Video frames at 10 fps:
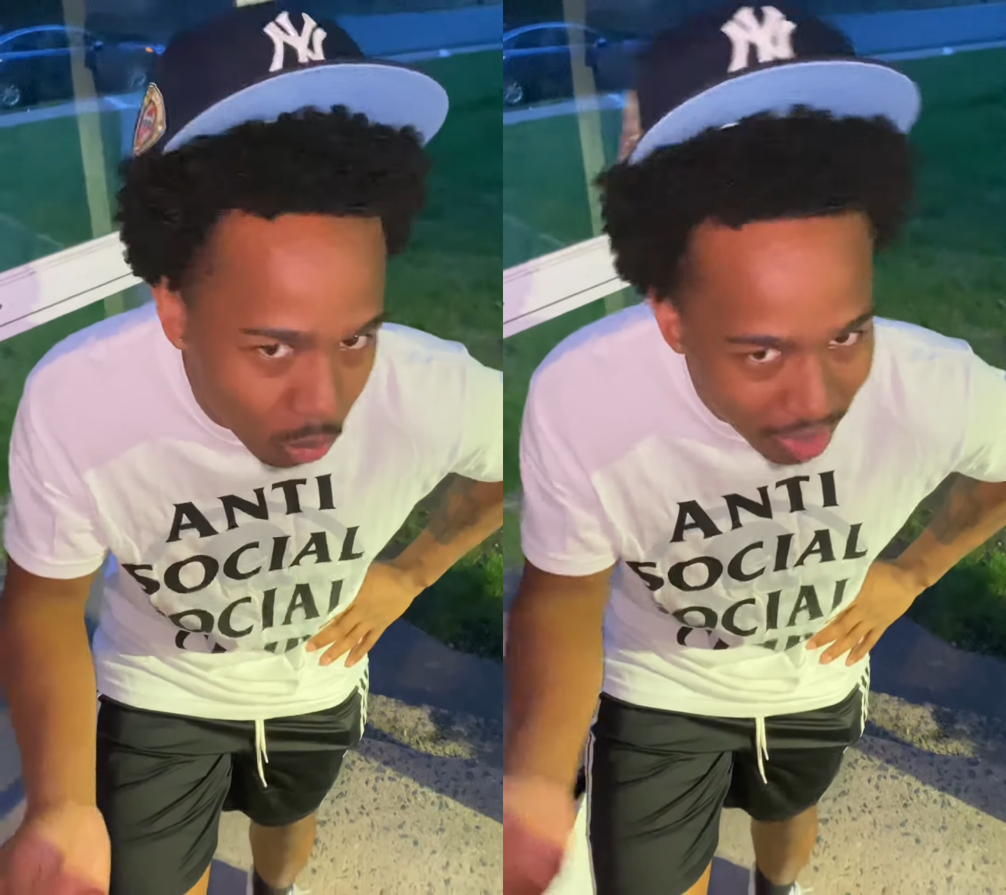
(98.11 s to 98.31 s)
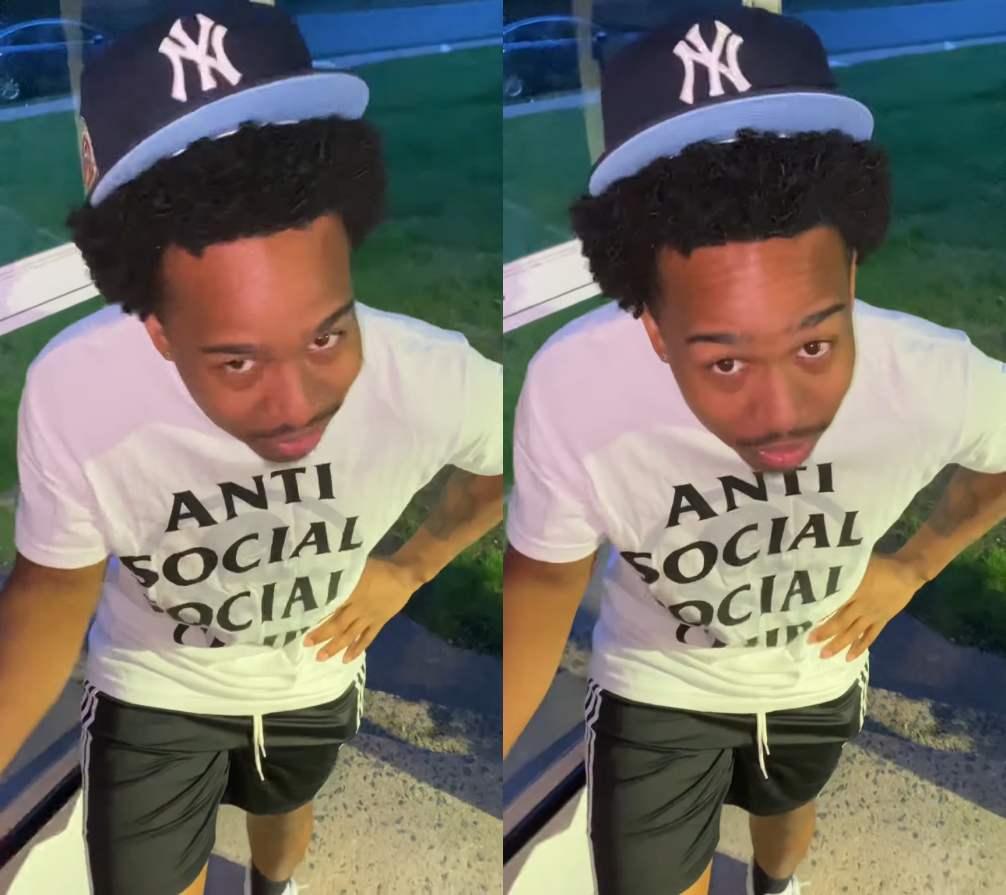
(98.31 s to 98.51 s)

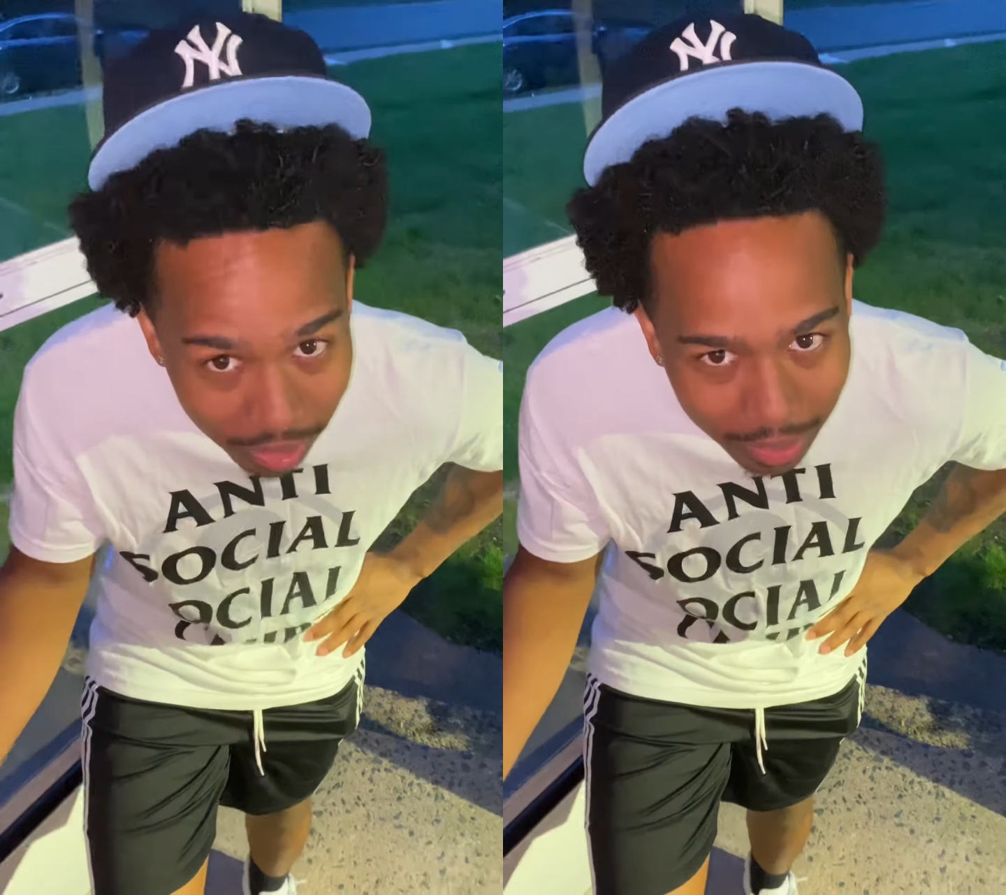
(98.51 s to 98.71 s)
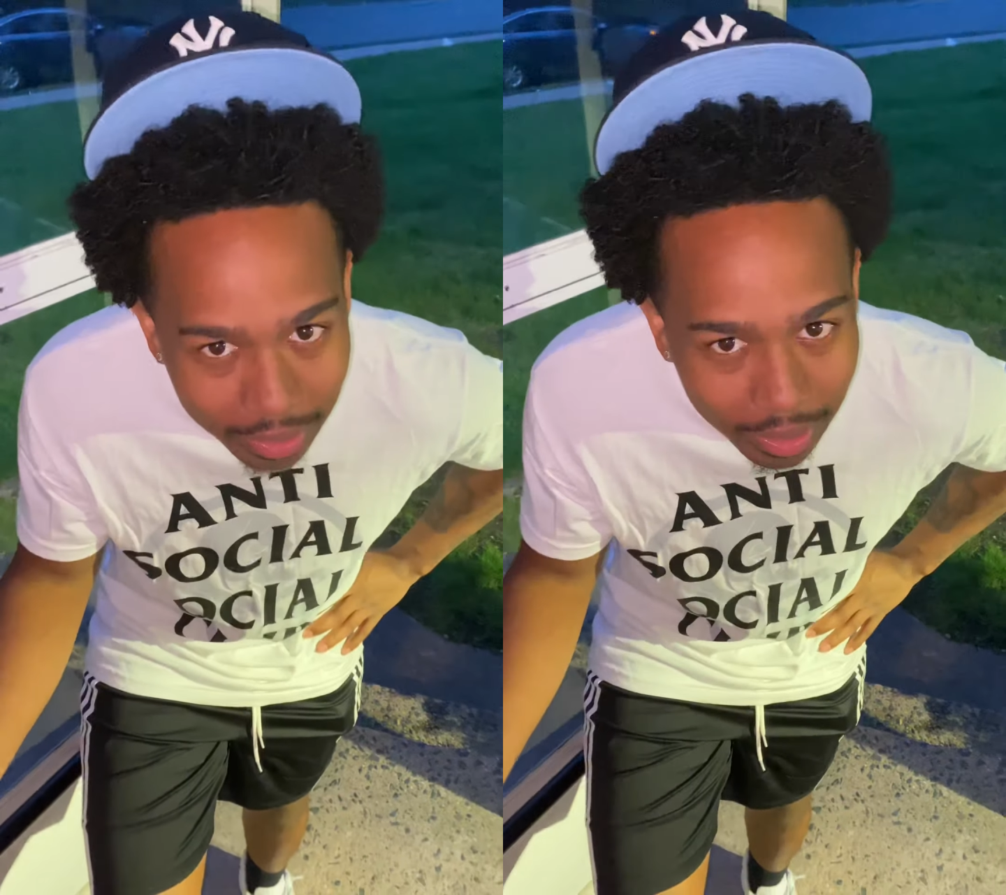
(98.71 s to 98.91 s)
when I feel
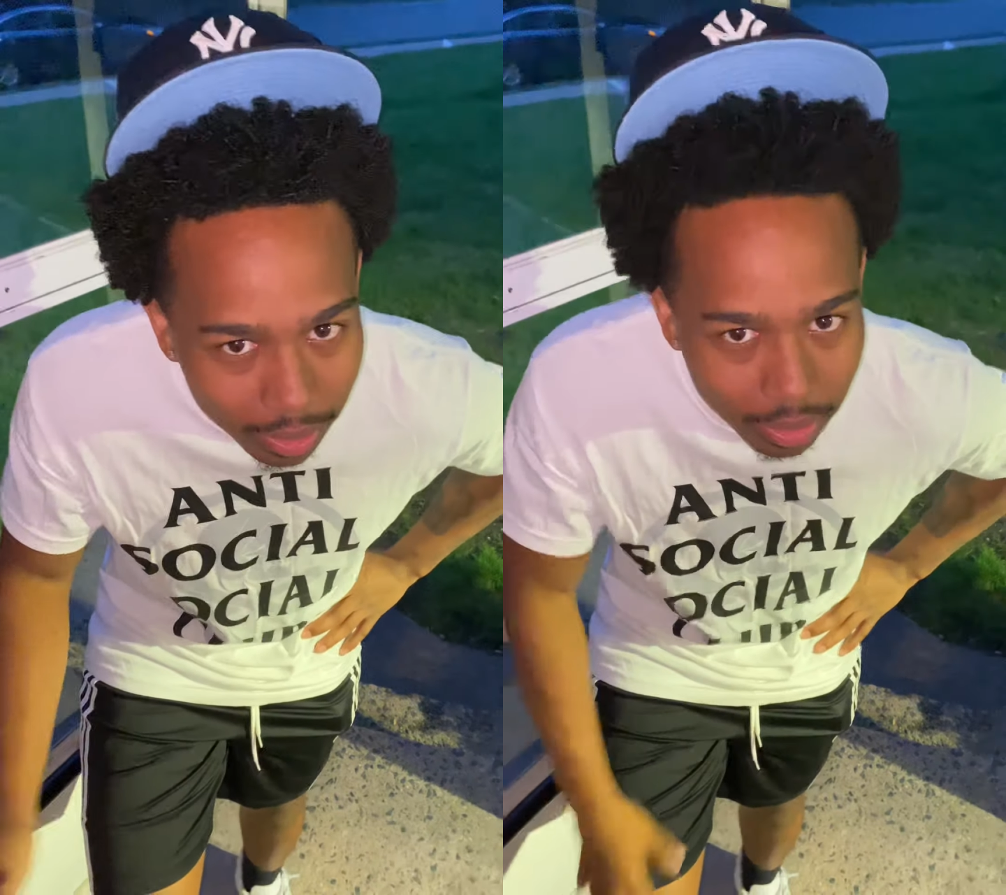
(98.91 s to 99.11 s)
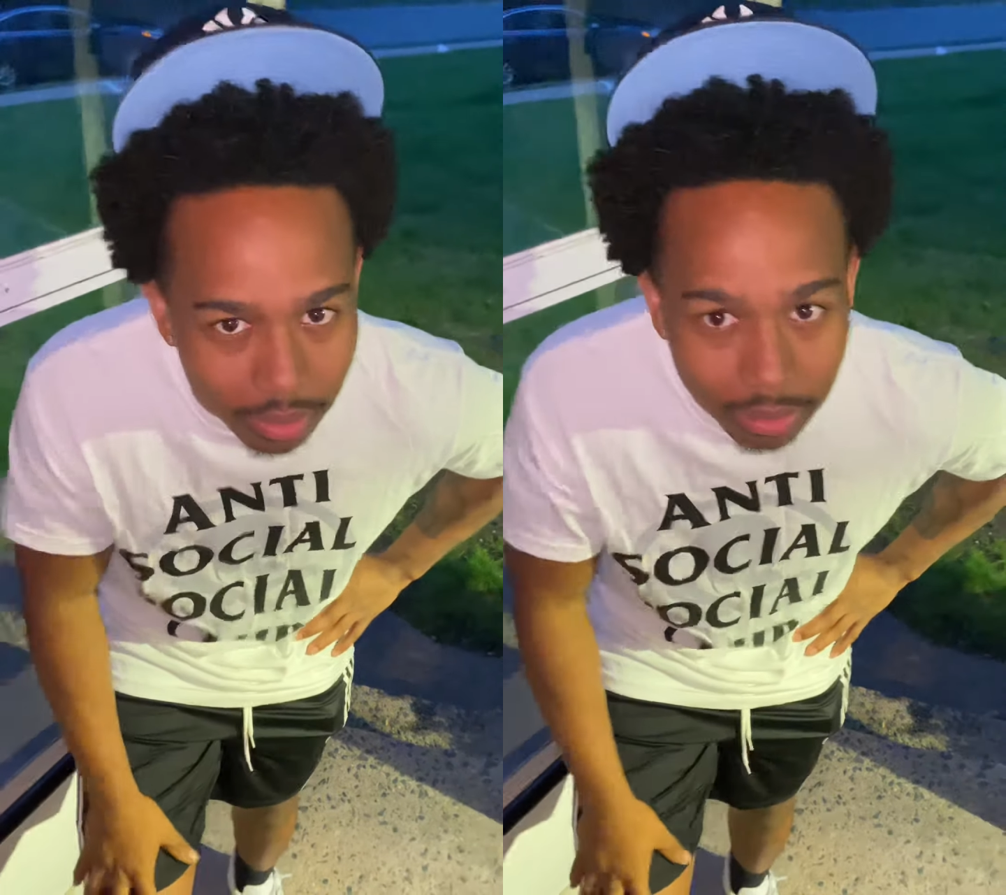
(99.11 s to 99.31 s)
like
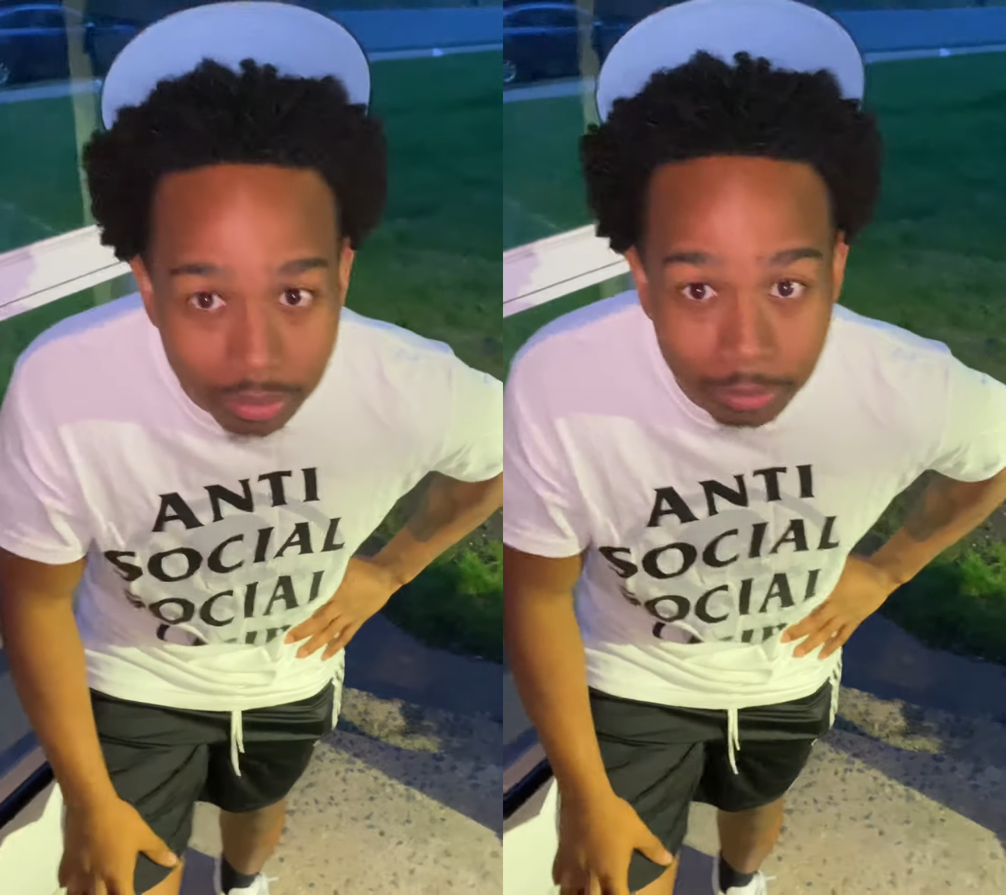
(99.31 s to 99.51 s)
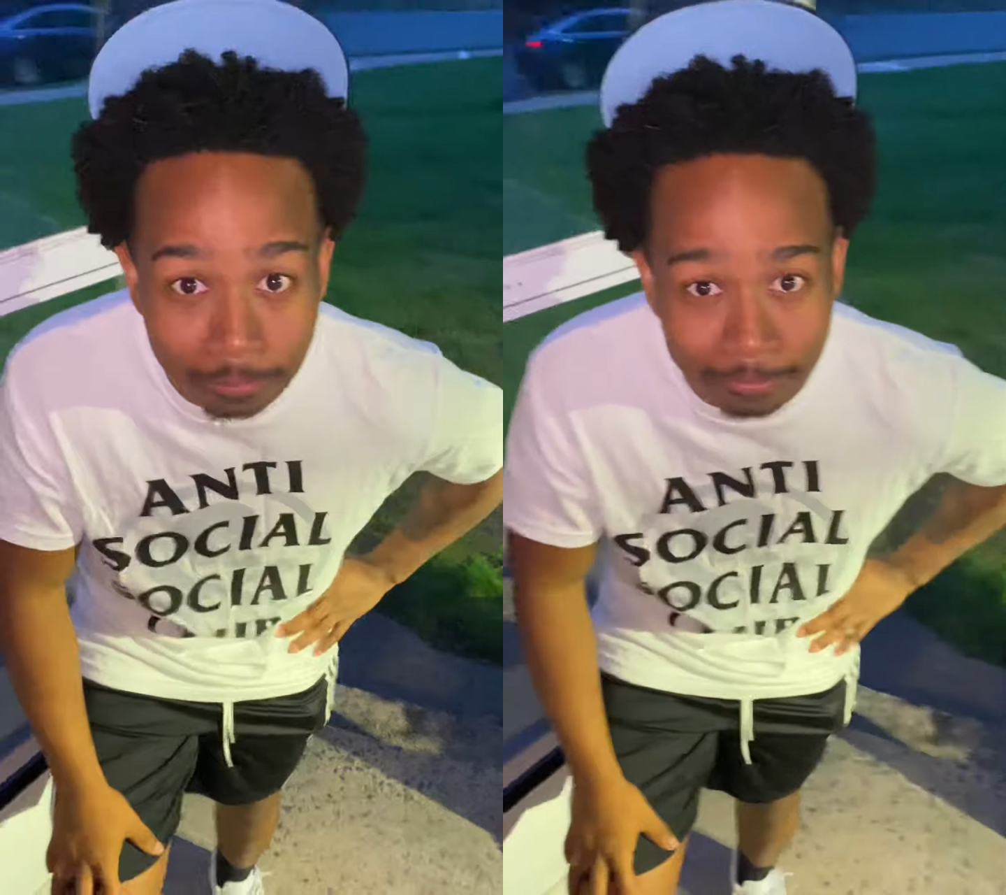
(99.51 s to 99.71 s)
nah, it. nah, bro.